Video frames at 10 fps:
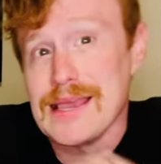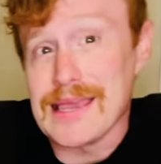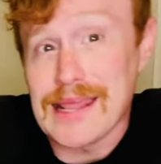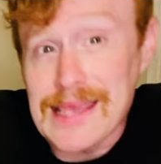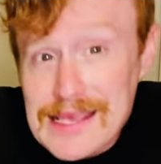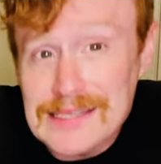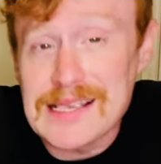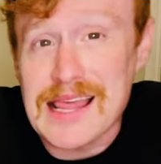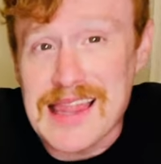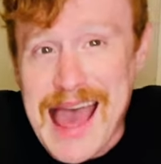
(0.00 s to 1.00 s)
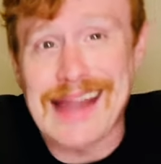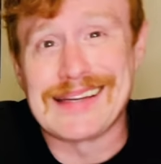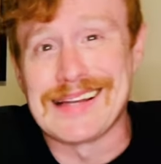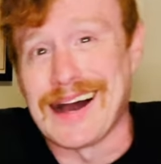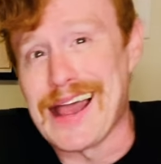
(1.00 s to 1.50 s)
it is that
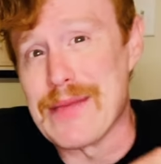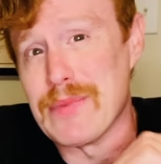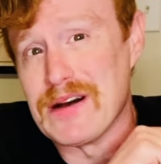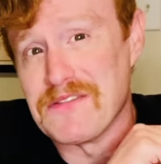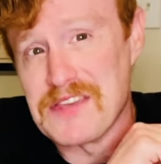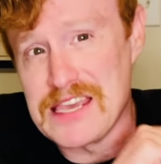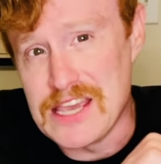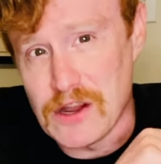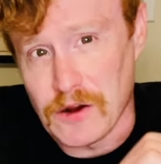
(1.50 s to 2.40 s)
time of year.